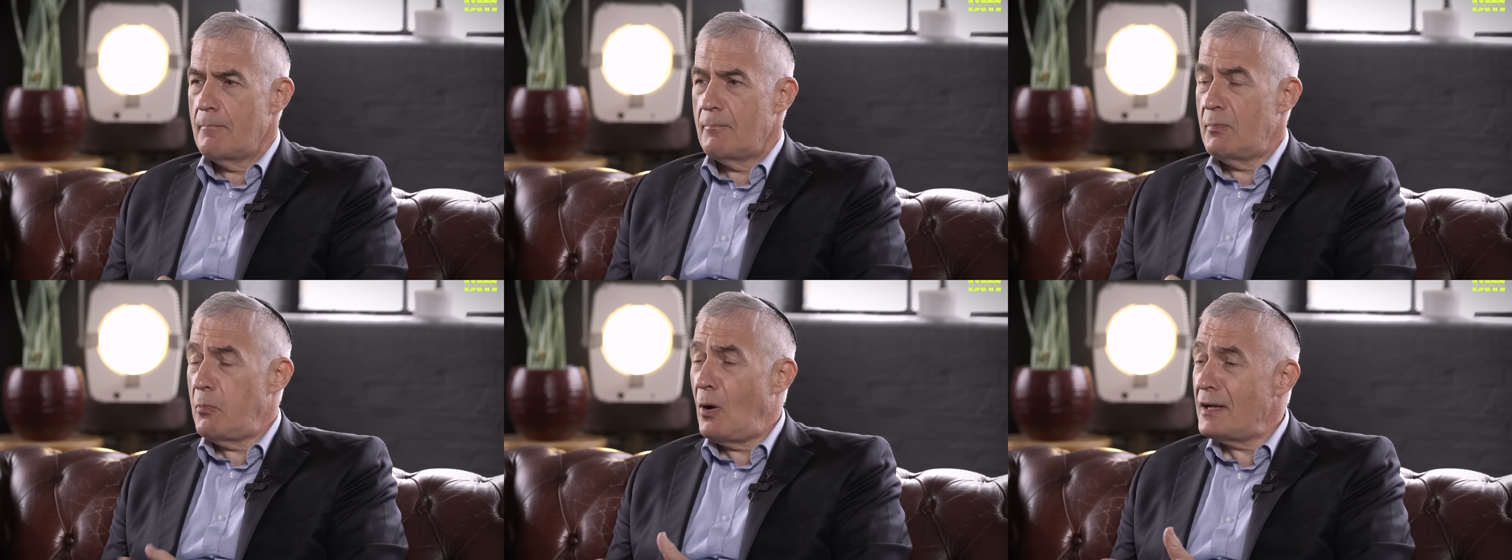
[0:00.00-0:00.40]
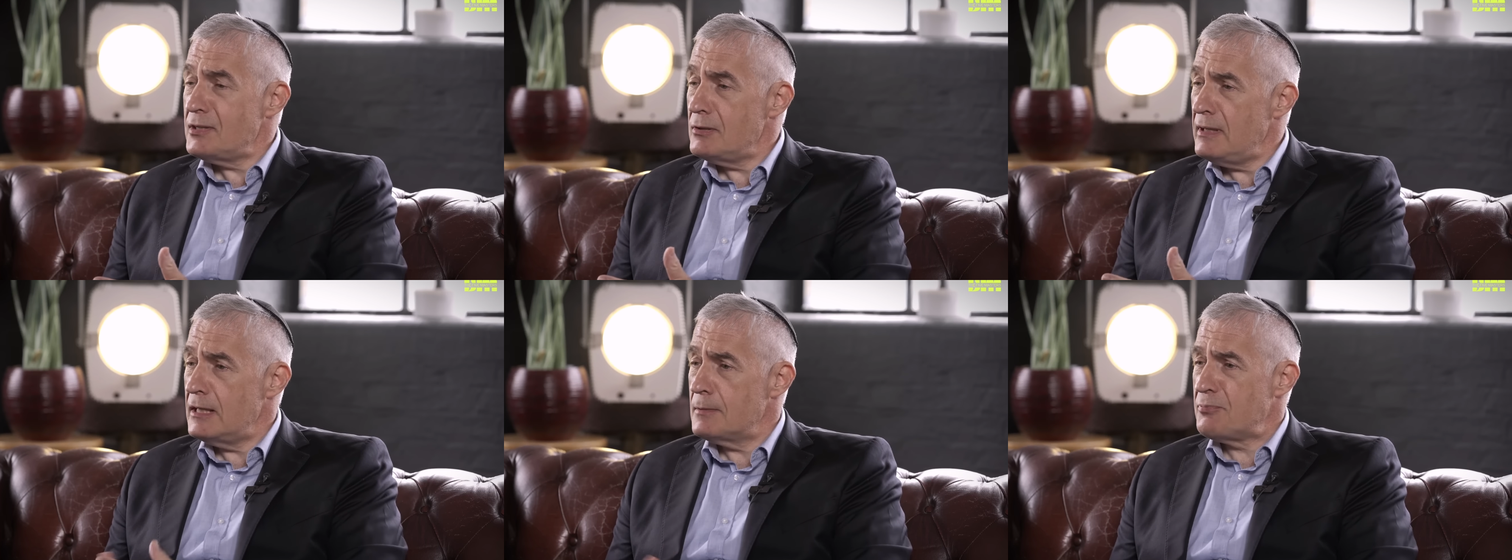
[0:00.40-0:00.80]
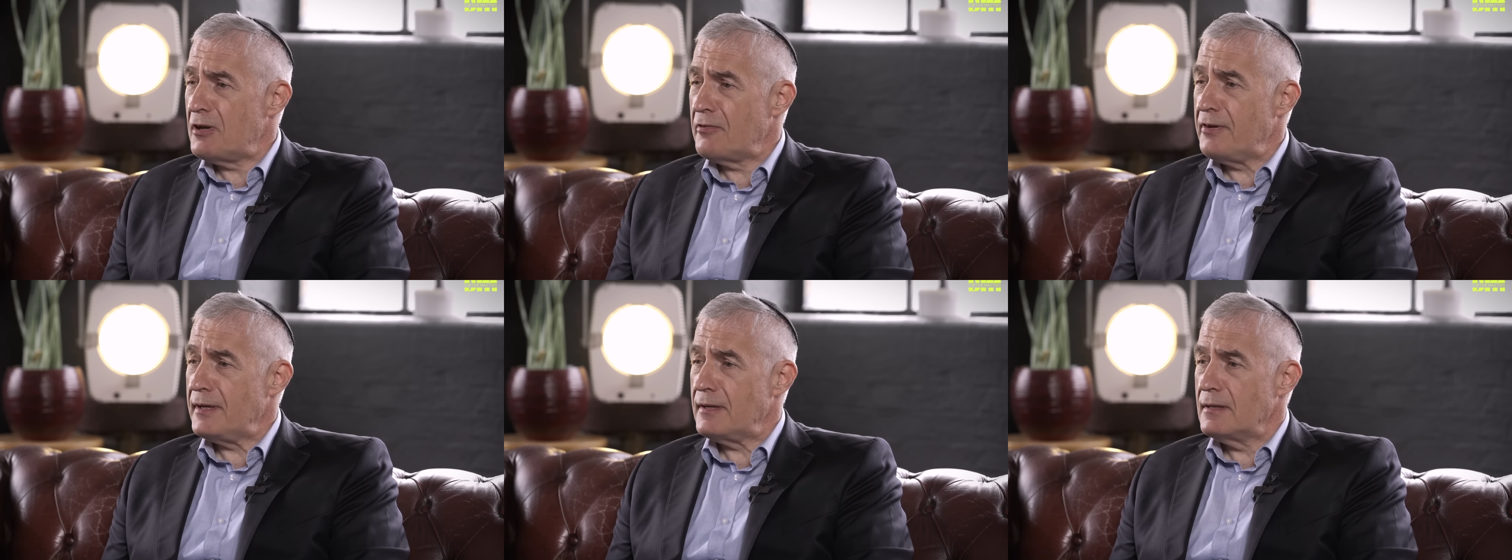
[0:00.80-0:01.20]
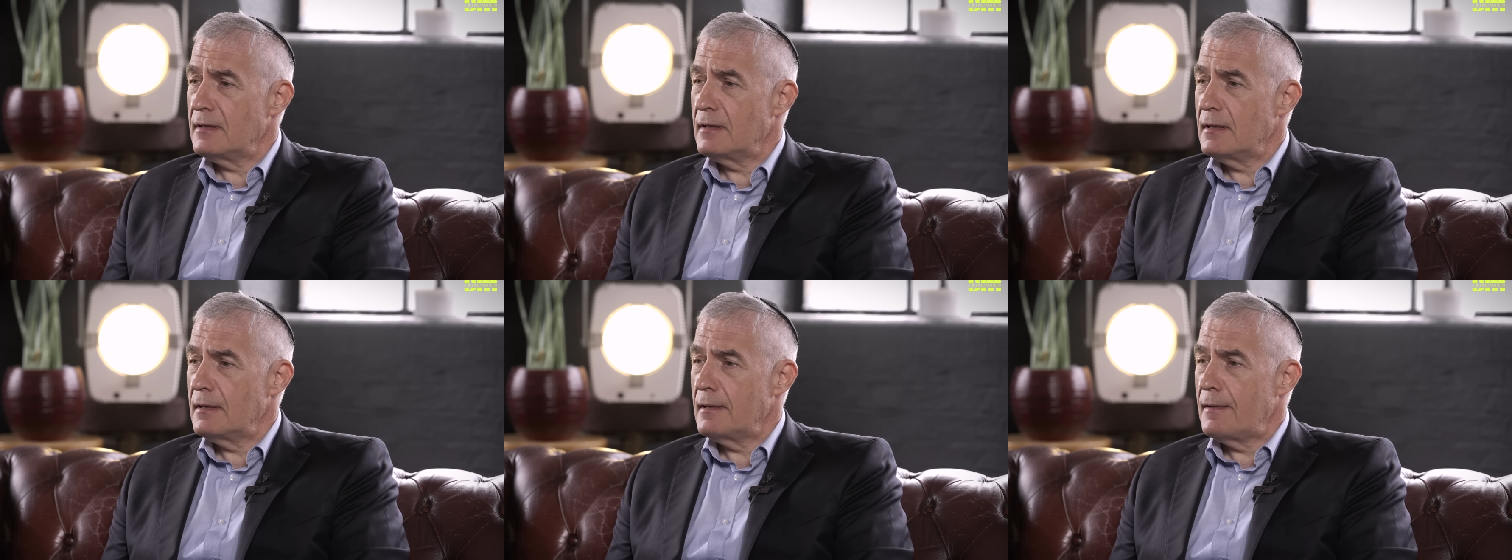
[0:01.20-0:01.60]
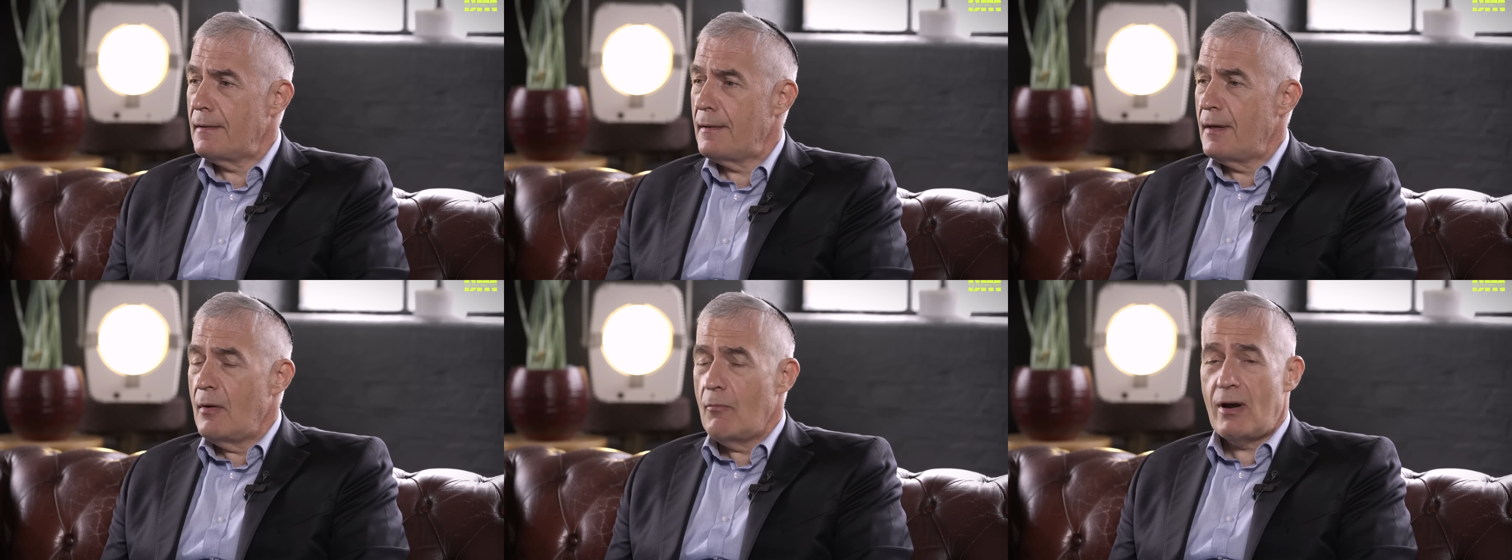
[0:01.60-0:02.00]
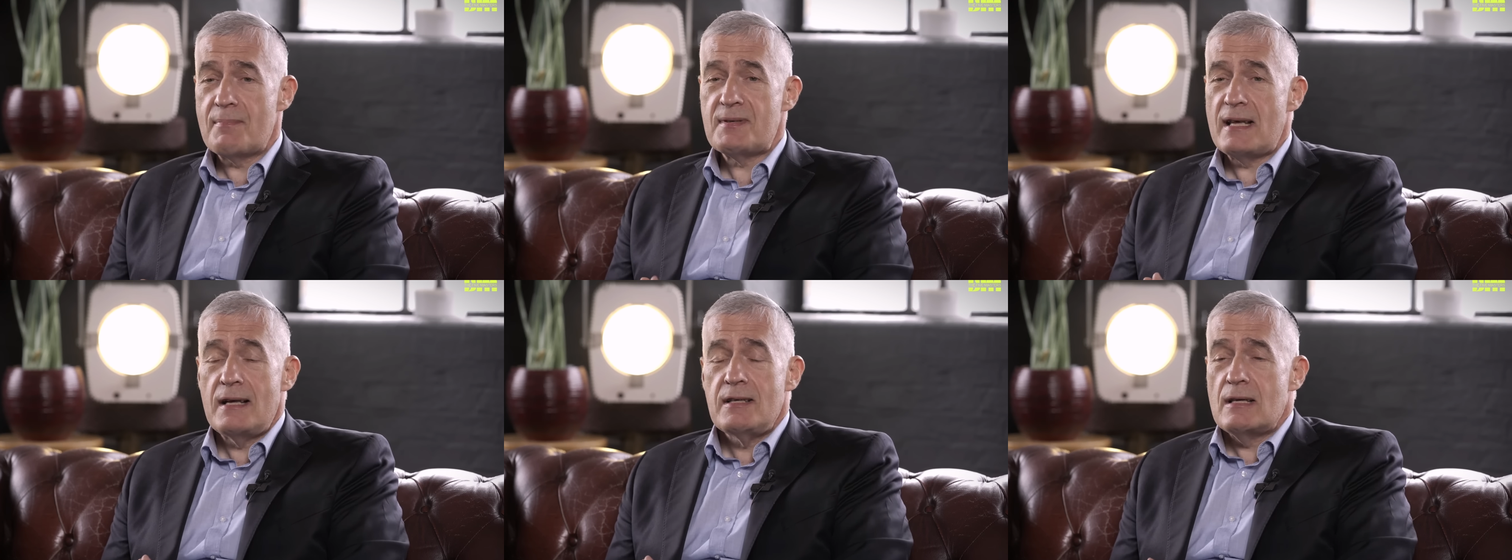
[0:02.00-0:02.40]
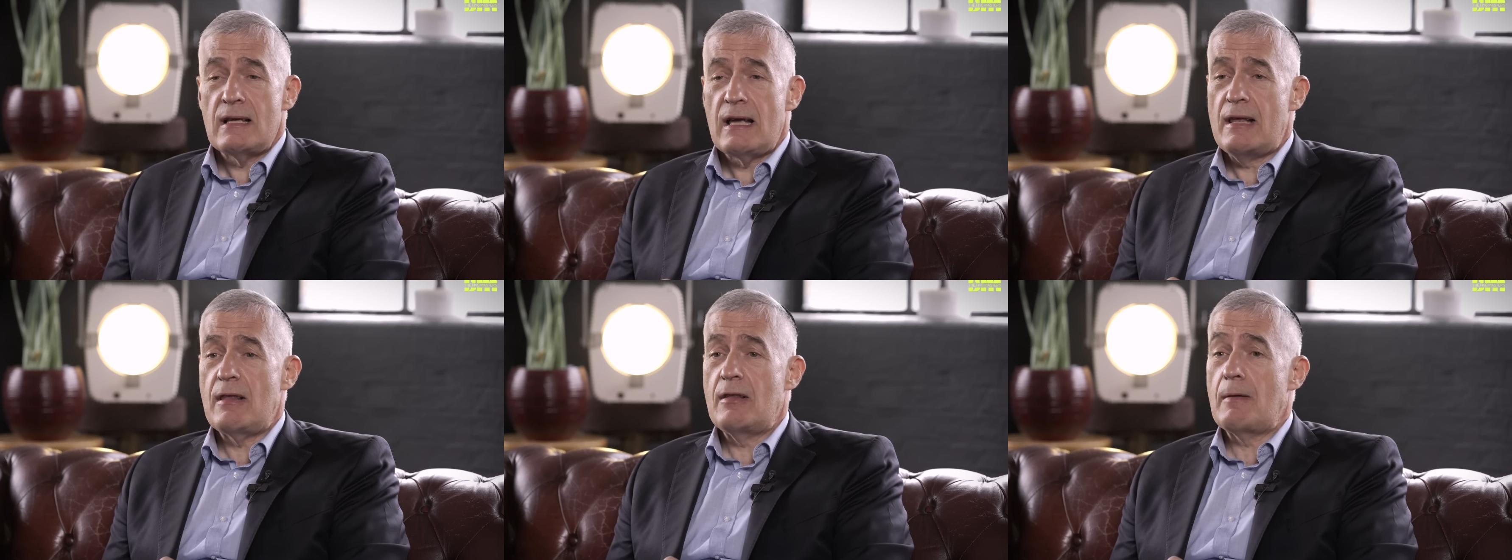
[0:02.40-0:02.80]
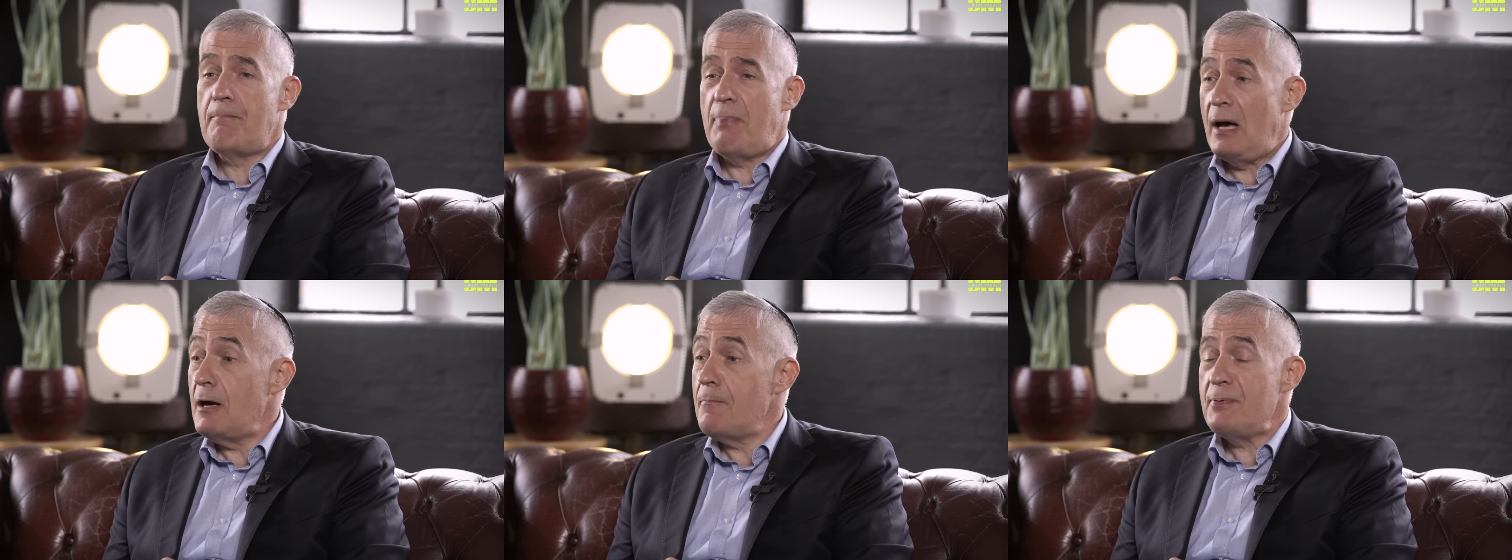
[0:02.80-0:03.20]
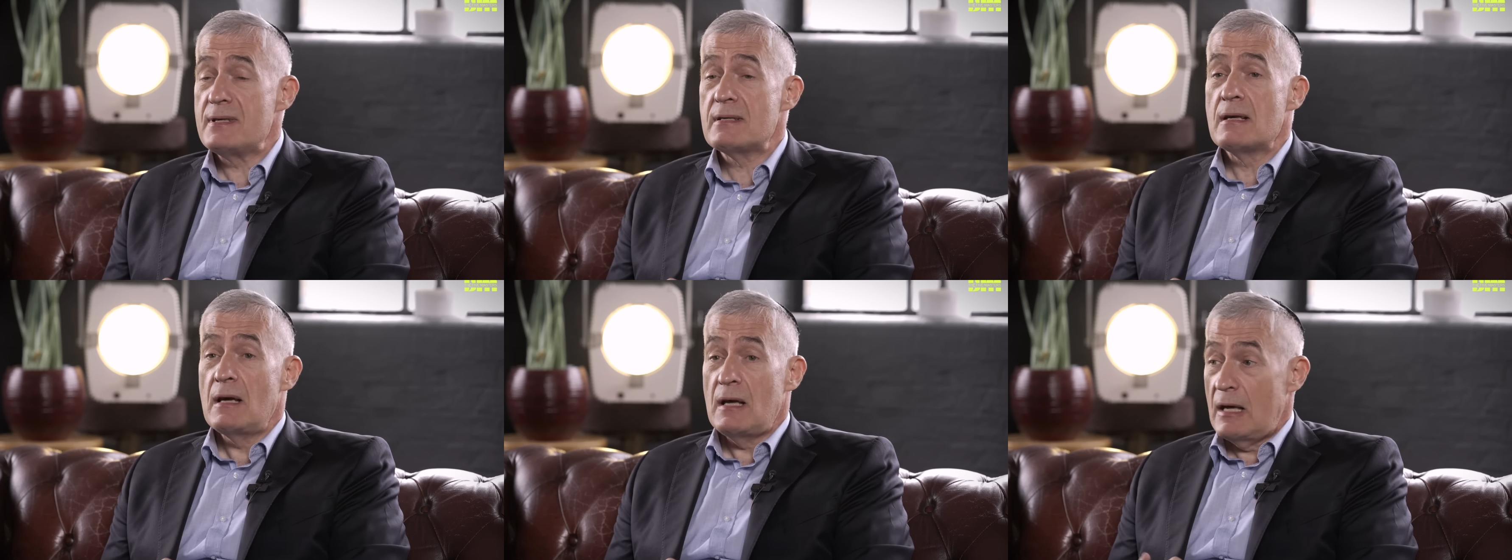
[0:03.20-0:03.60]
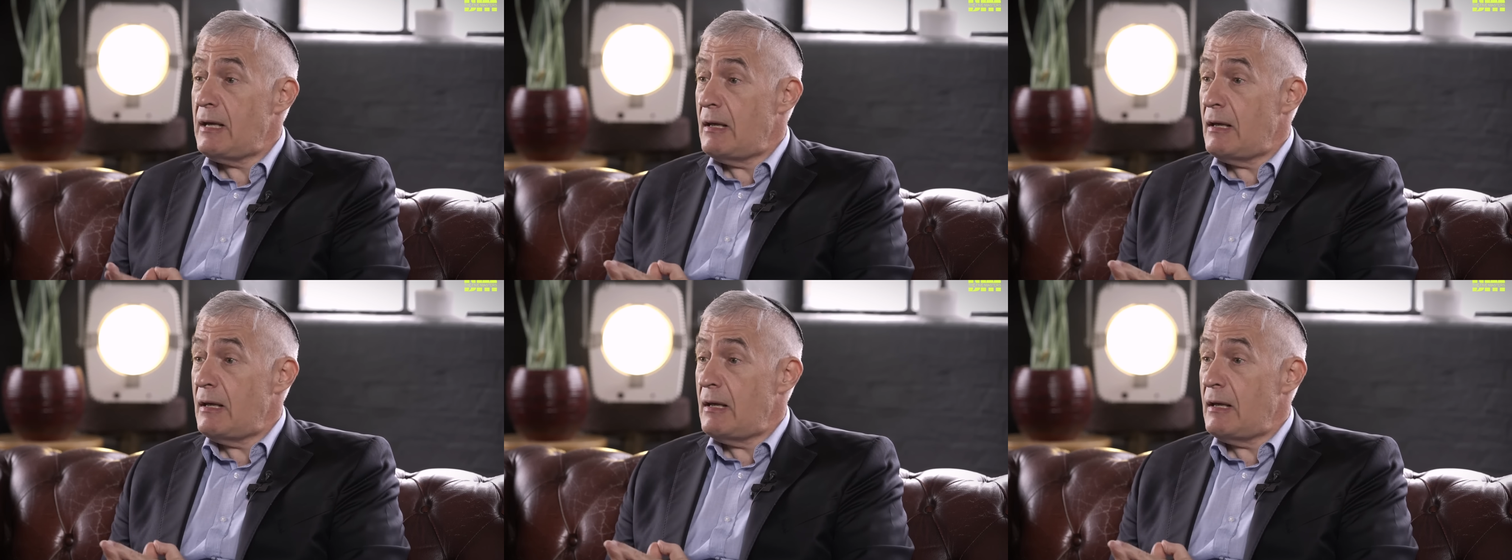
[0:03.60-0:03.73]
But why do you need a profit? What I'm saying to you, it, the purpose,